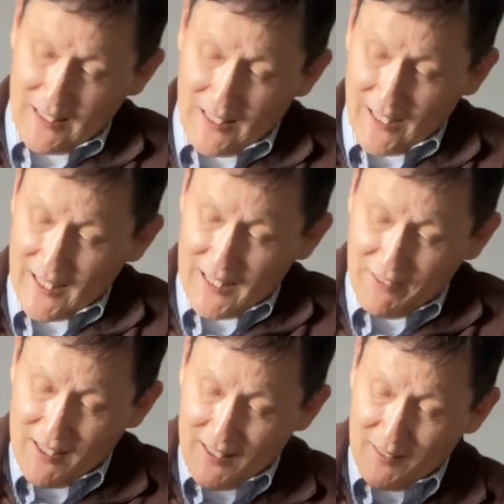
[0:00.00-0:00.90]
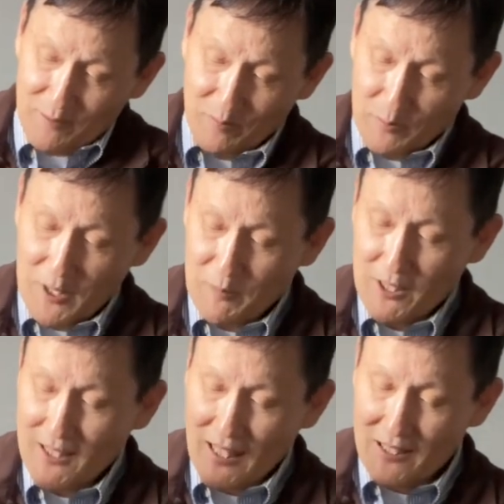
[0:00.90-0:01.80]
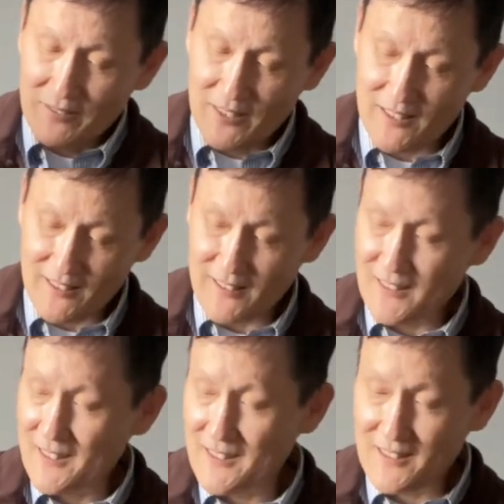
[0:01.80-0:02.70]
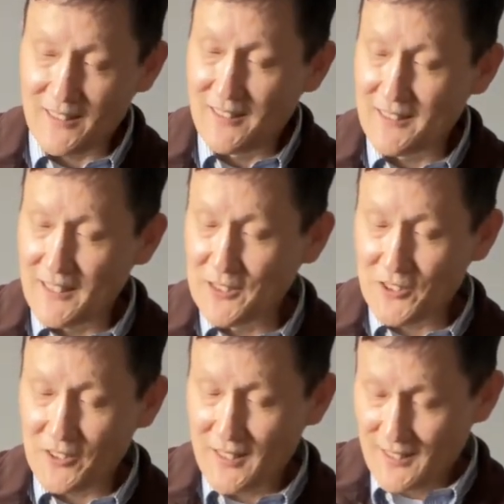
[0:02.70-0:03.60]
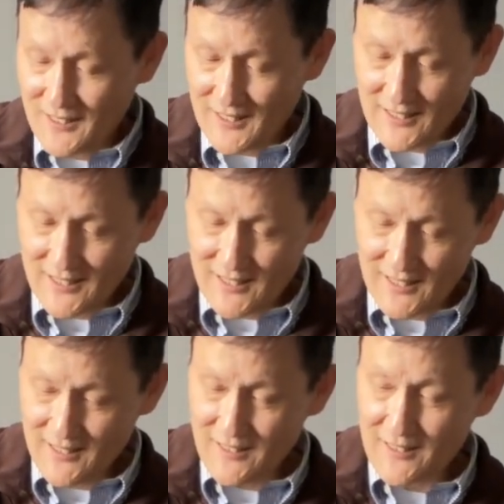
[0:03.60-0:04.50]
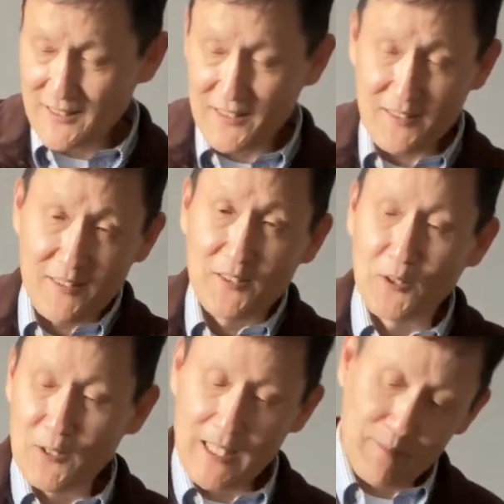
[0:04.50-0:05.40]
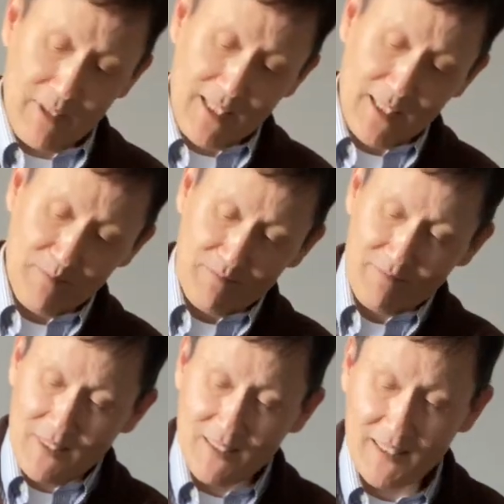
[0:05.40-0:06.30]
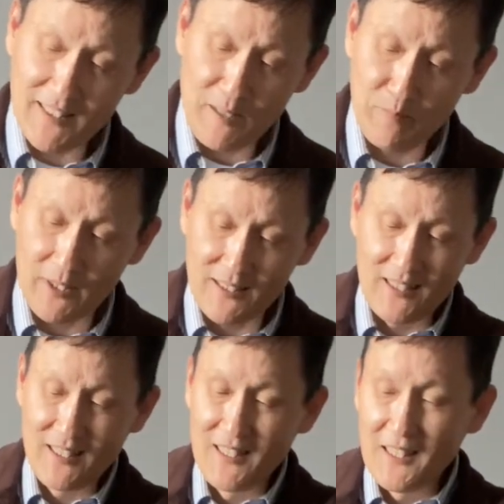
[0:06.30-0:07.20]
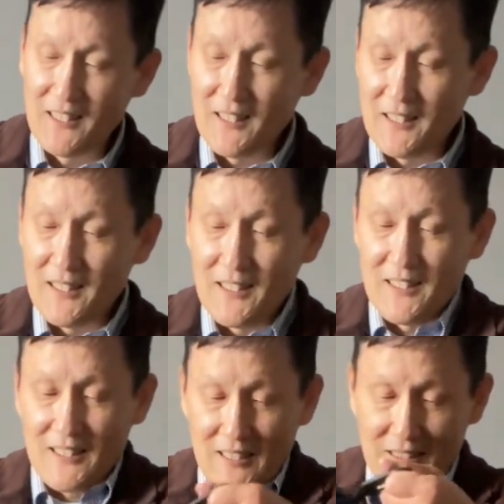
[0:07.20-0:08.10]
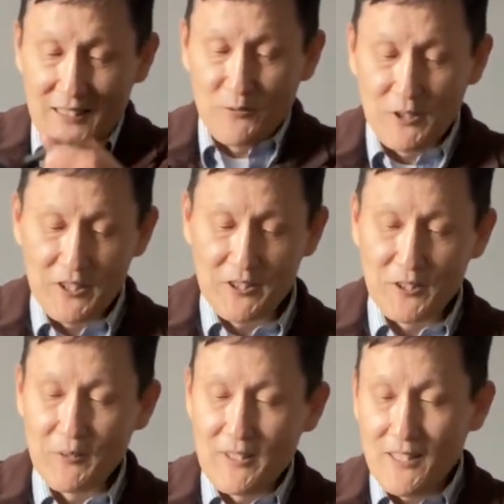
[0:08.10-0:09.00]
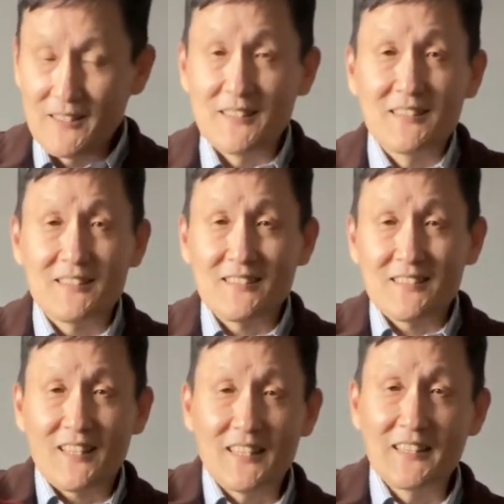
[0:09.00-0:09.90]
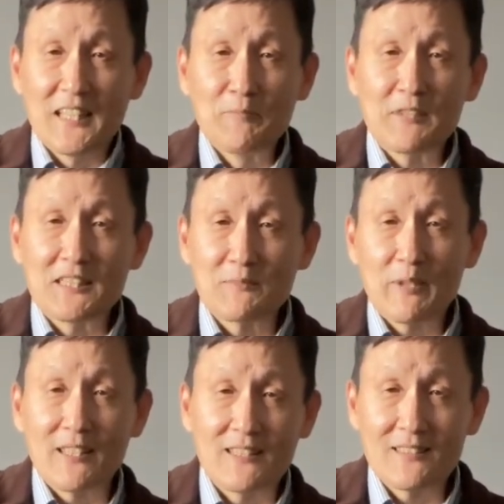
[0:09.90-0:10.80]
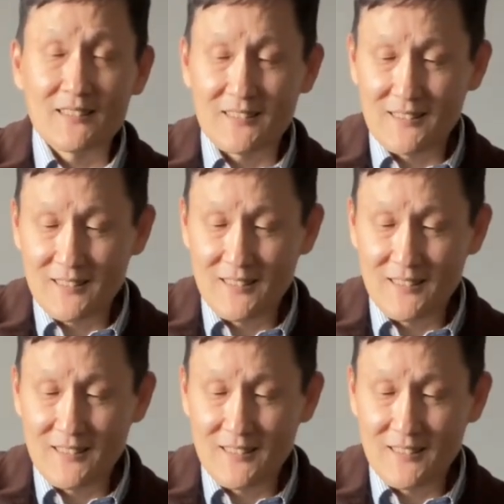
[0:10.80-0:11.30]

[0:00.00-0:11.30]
I got everything pretty much out of it, just essential things that I need and no laptop, nothing like that. But like, what do you do with all this kind of empty space?